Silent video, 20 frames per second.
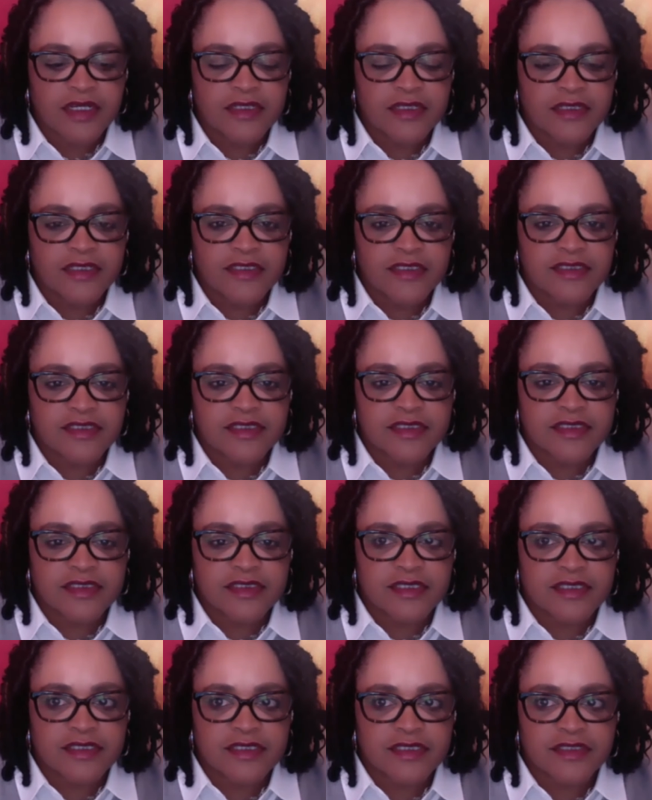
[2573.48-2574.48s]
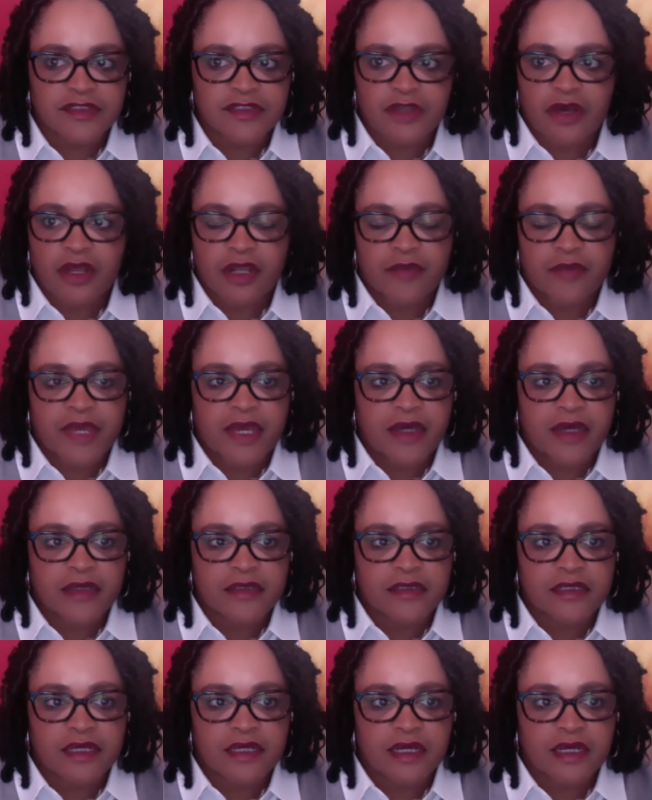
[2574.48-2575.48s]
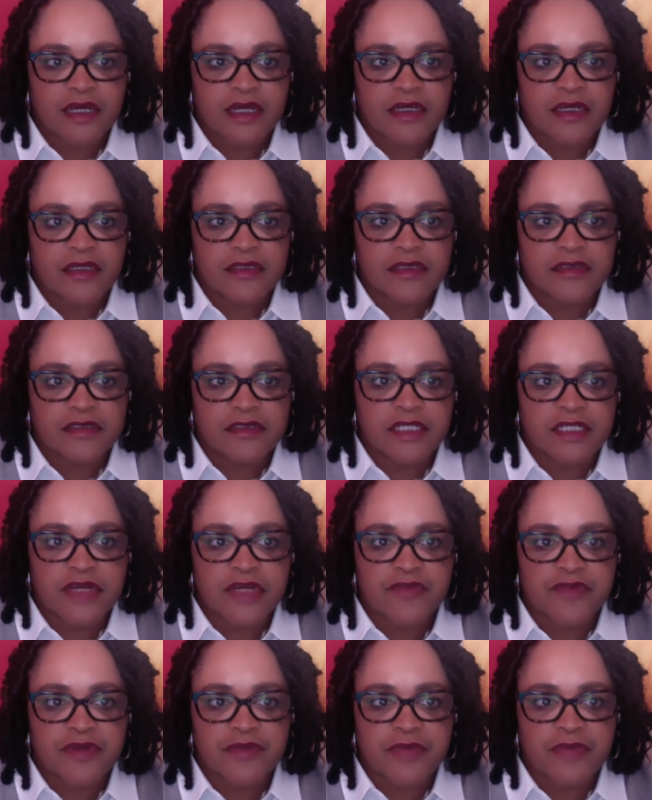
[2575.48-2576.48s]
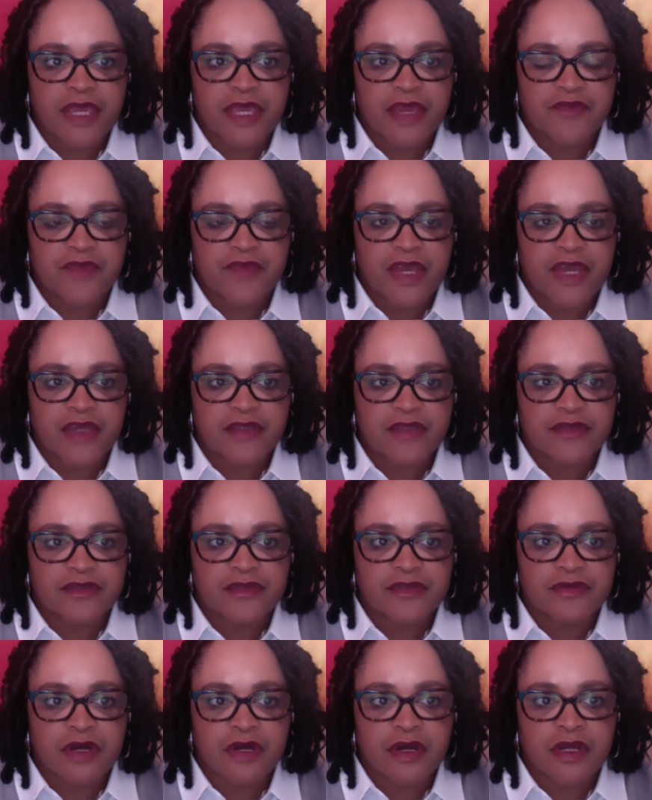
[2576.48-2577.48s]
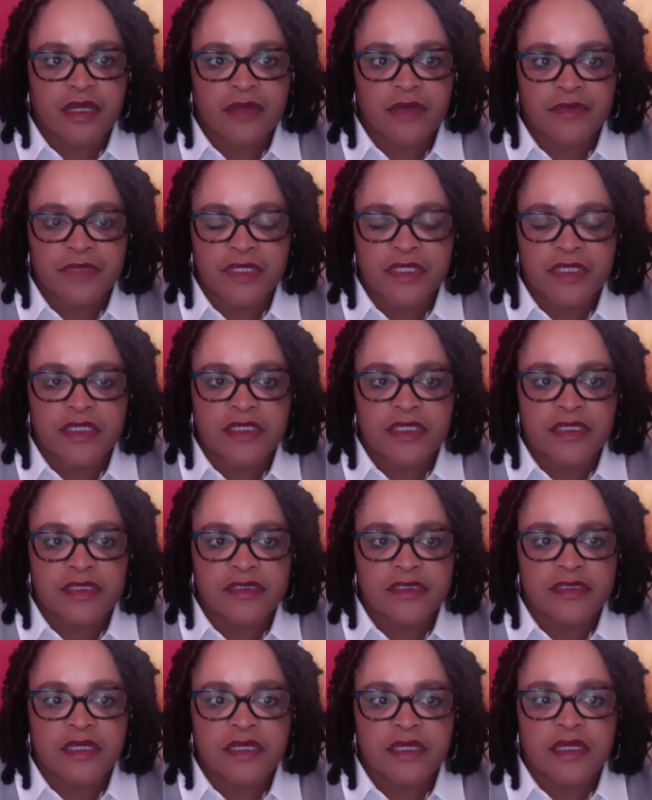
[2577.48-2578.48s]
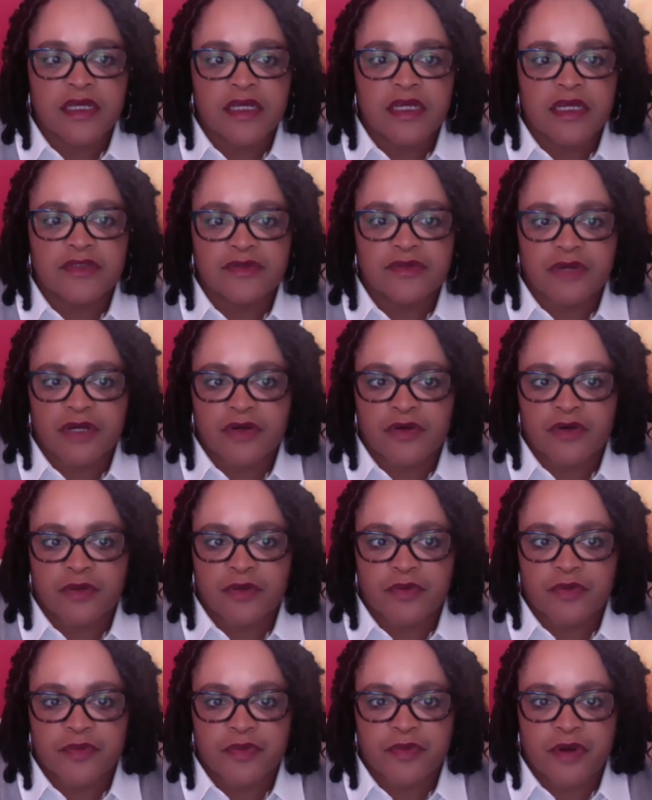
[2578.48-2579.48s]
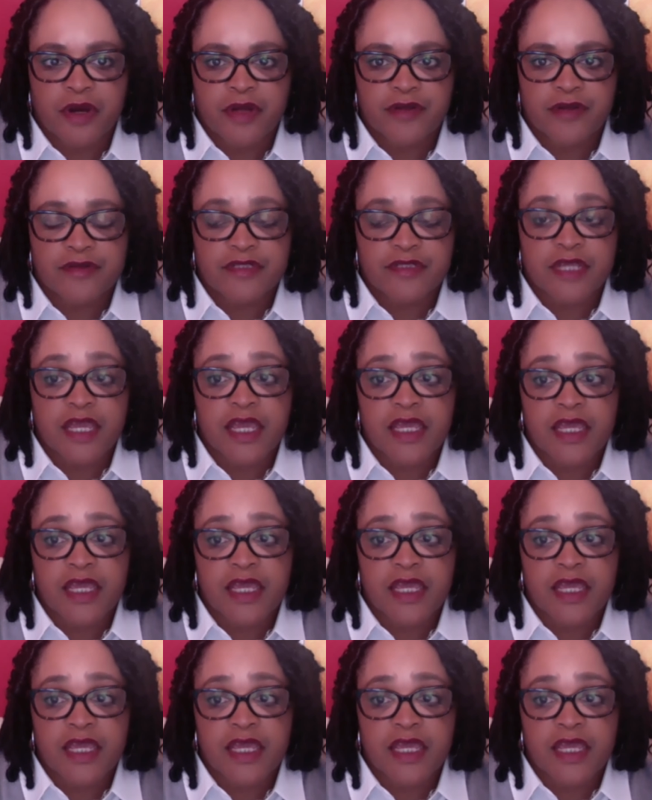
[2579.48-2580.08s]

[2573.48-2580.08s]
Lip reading: this is all about delivering back value to our MBEs and to our corporate partners.